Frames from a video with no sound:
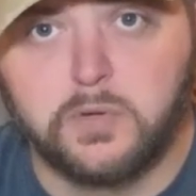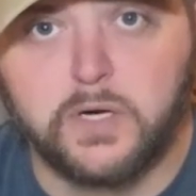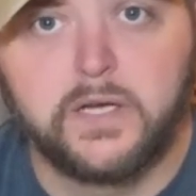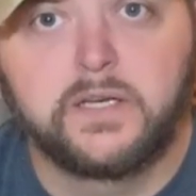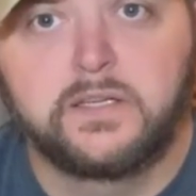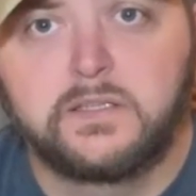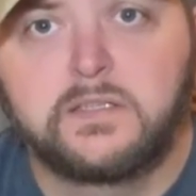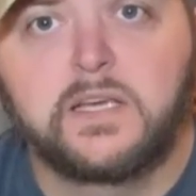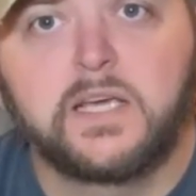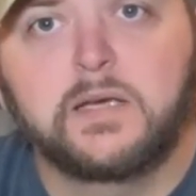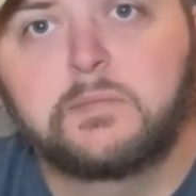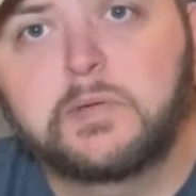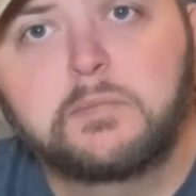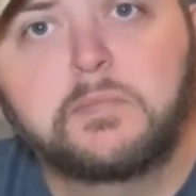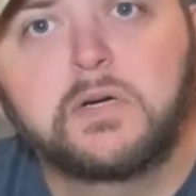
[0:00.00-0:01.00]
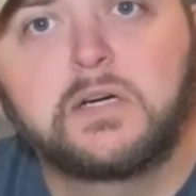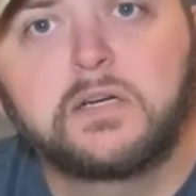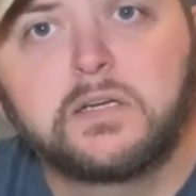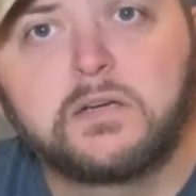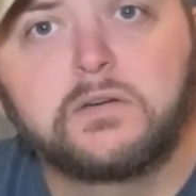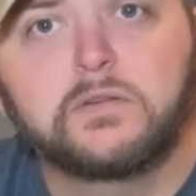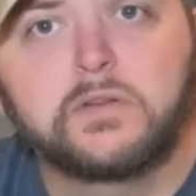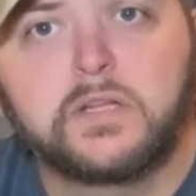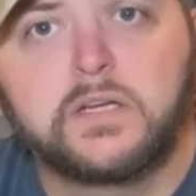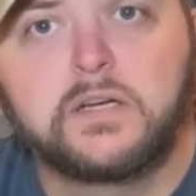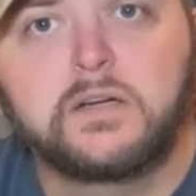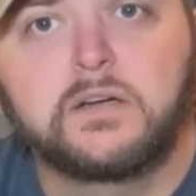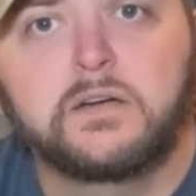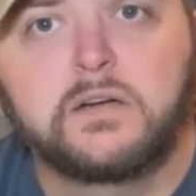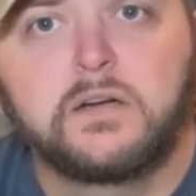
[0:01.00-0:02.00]
branded camping mug on
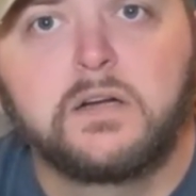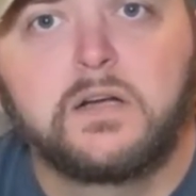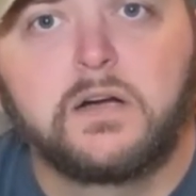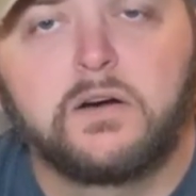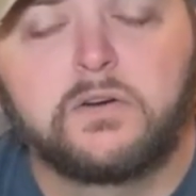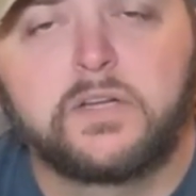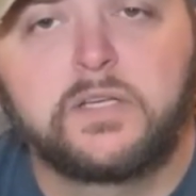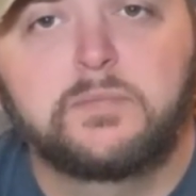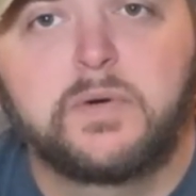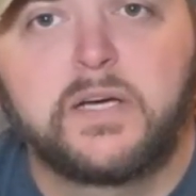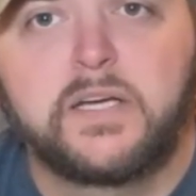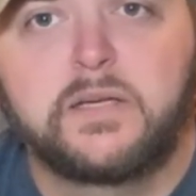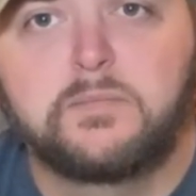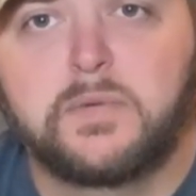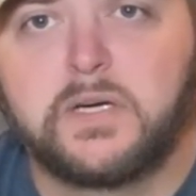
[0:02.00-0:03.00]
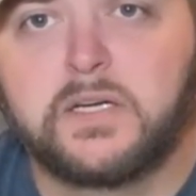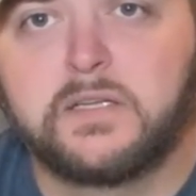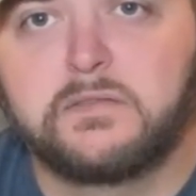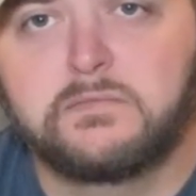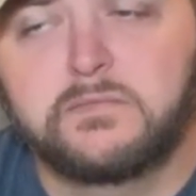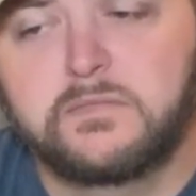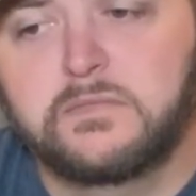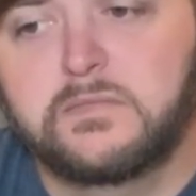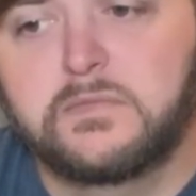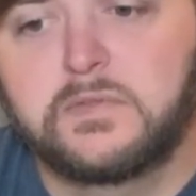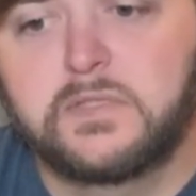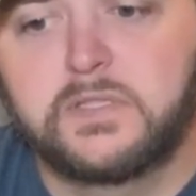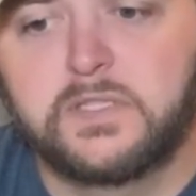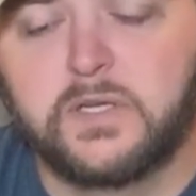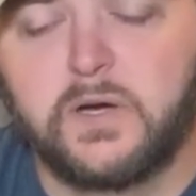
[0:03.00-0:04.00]
there on eBay, but
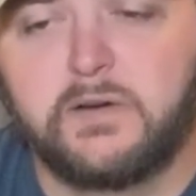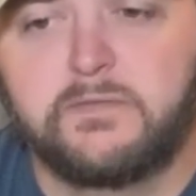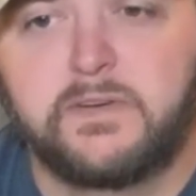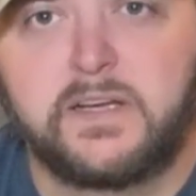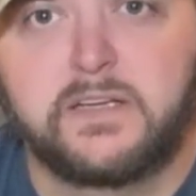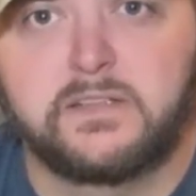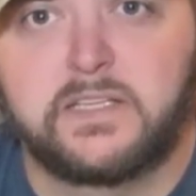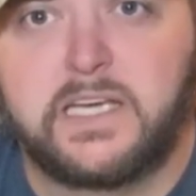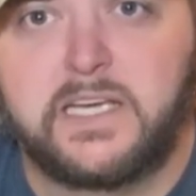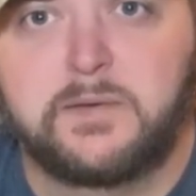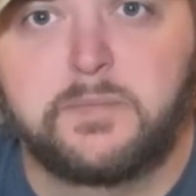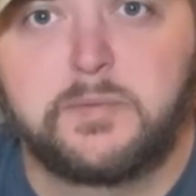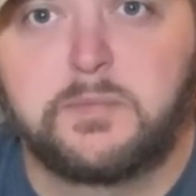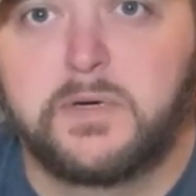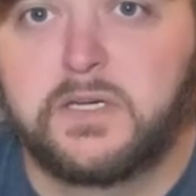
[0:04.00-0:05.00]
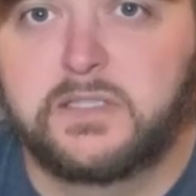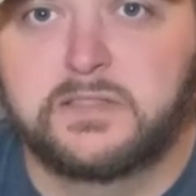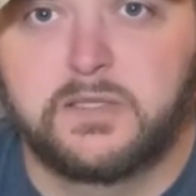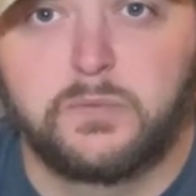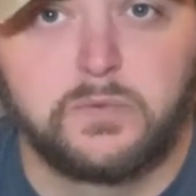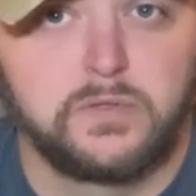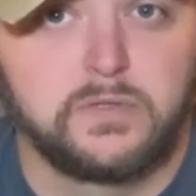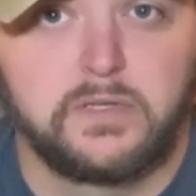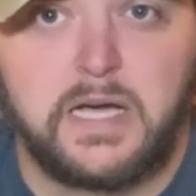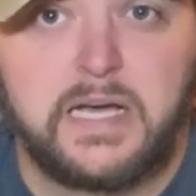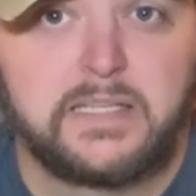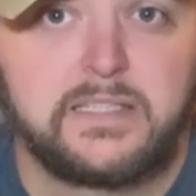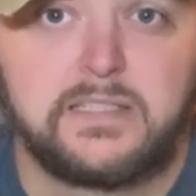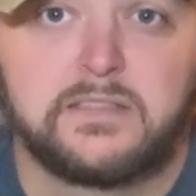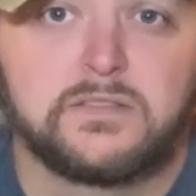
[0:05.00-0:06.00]
I found camping mugs that were
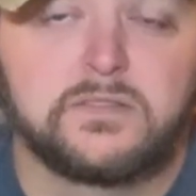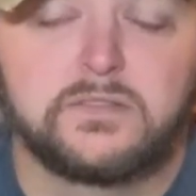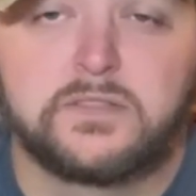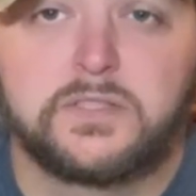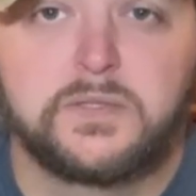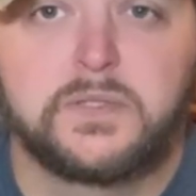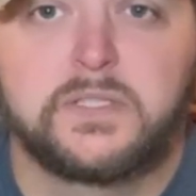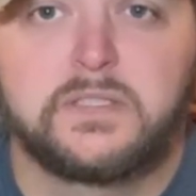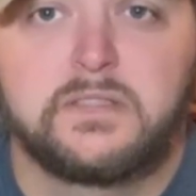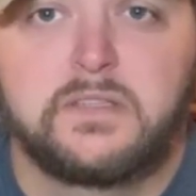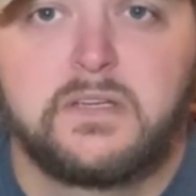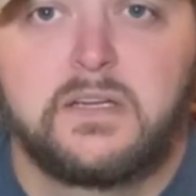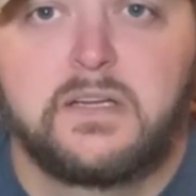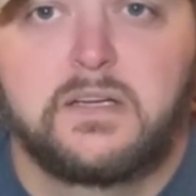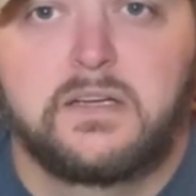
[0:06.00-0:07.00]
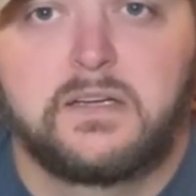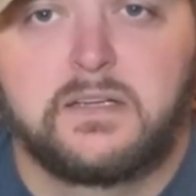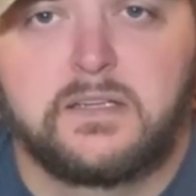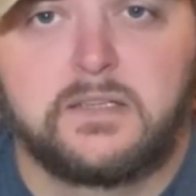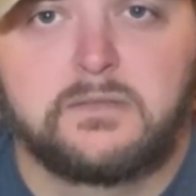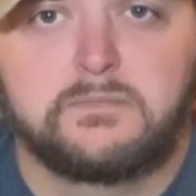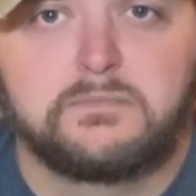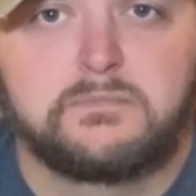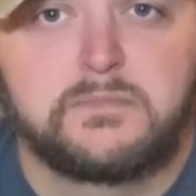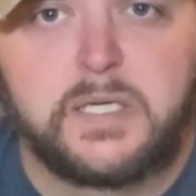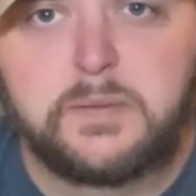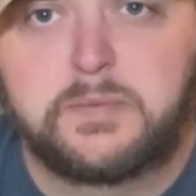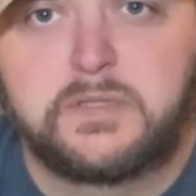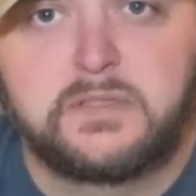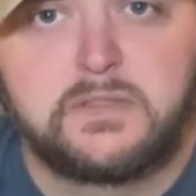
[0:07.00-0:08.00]
identical to it,
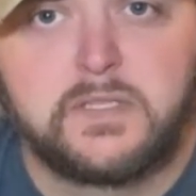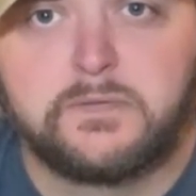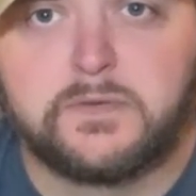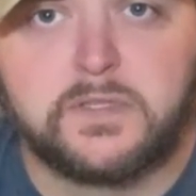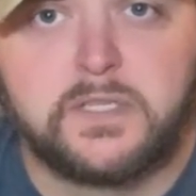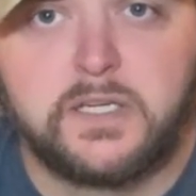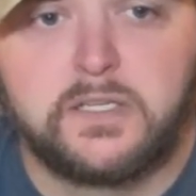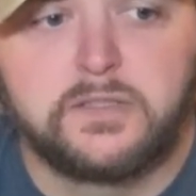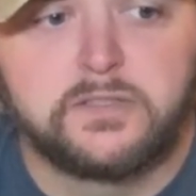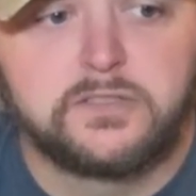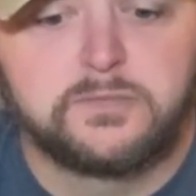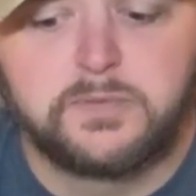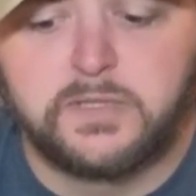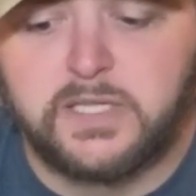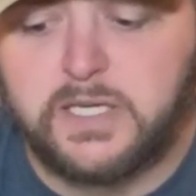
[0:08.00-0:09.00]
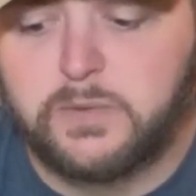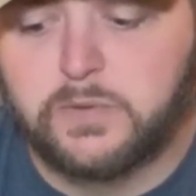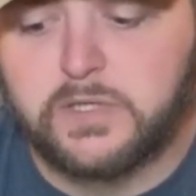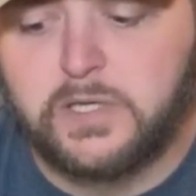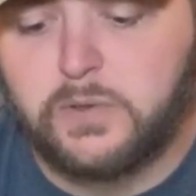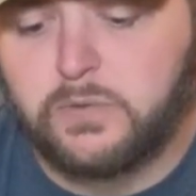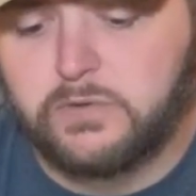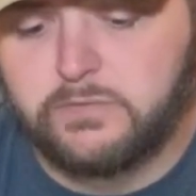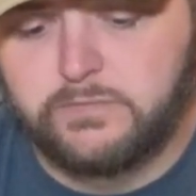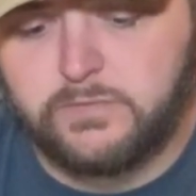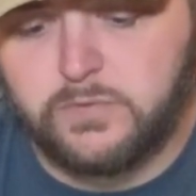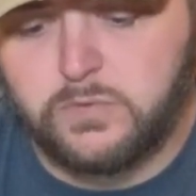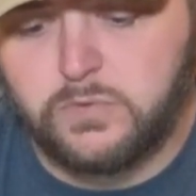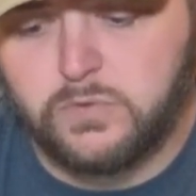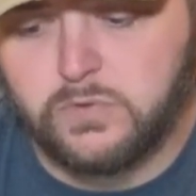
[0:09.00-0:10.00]
maybe different colors, but they were going
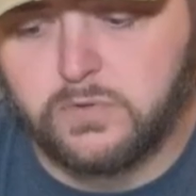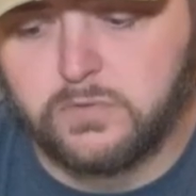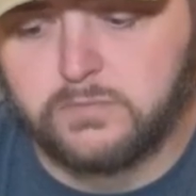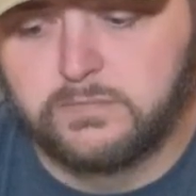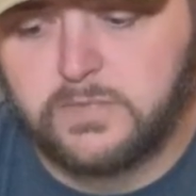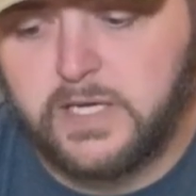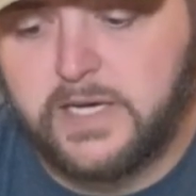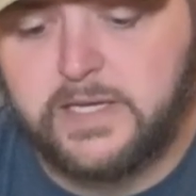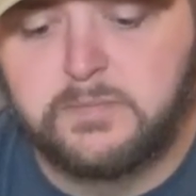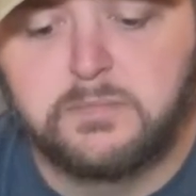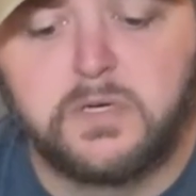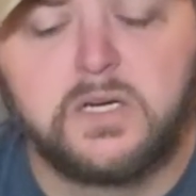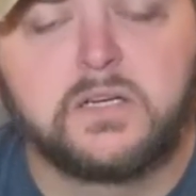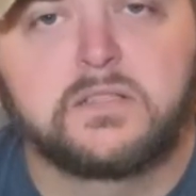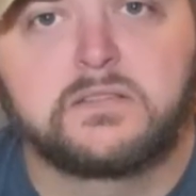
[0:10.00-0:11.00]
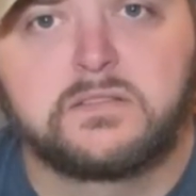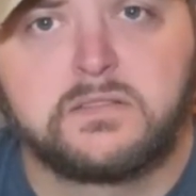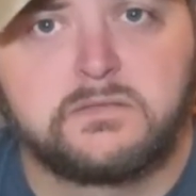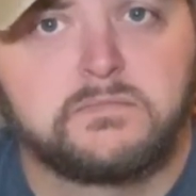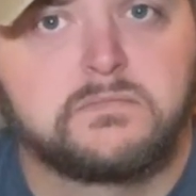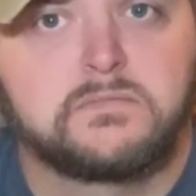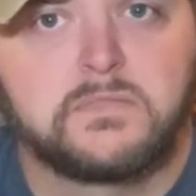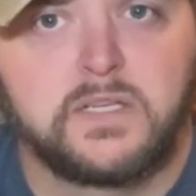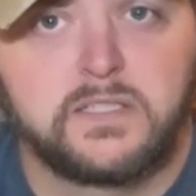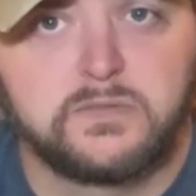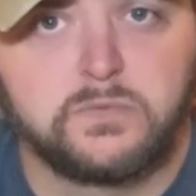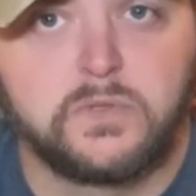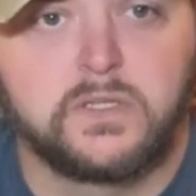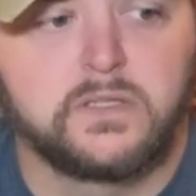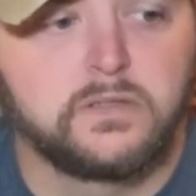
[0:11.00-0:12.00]
for $8 as
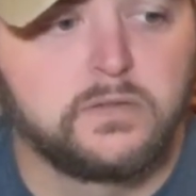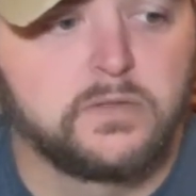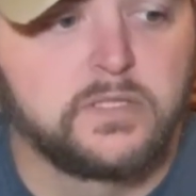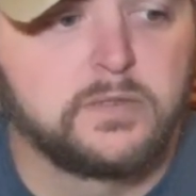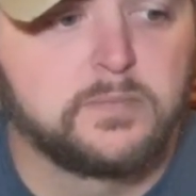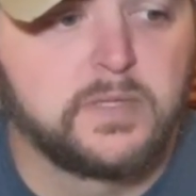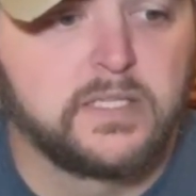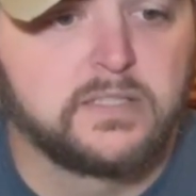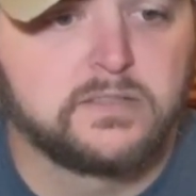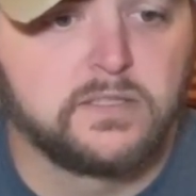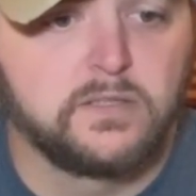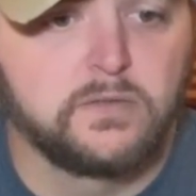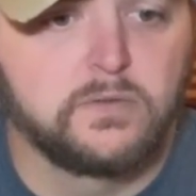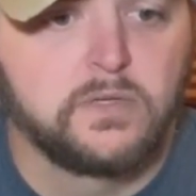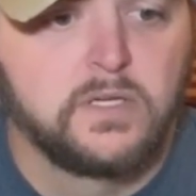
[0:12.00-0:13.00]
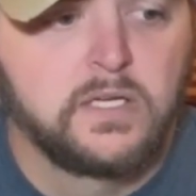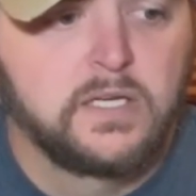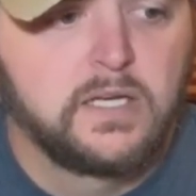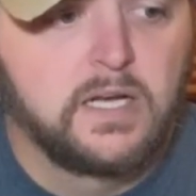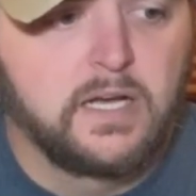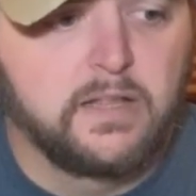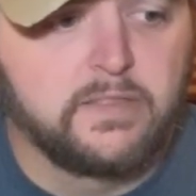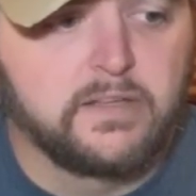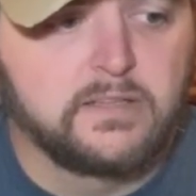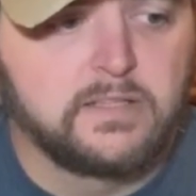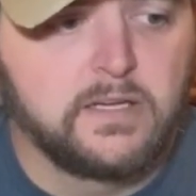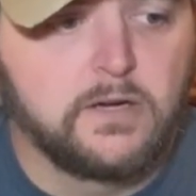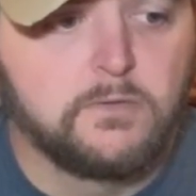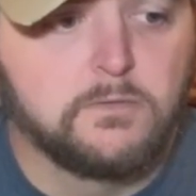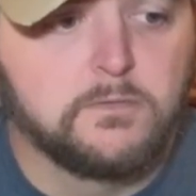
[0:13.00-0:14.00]
well on eBay. So I think
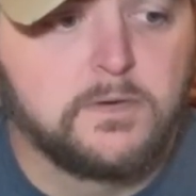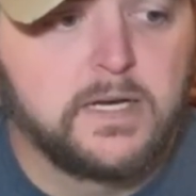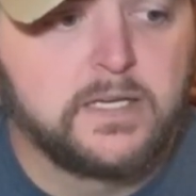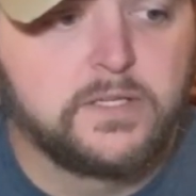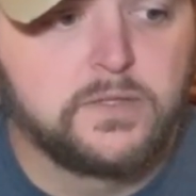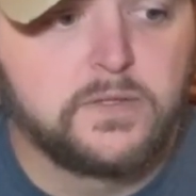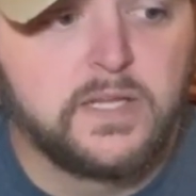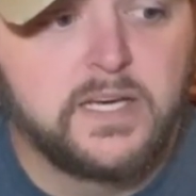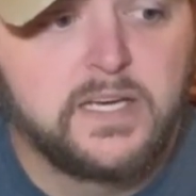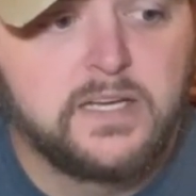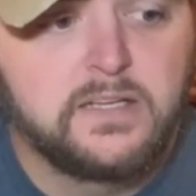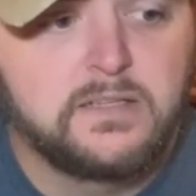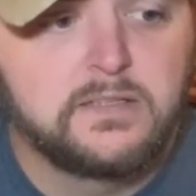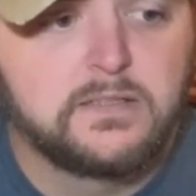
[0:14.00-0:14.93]
they overvalued that.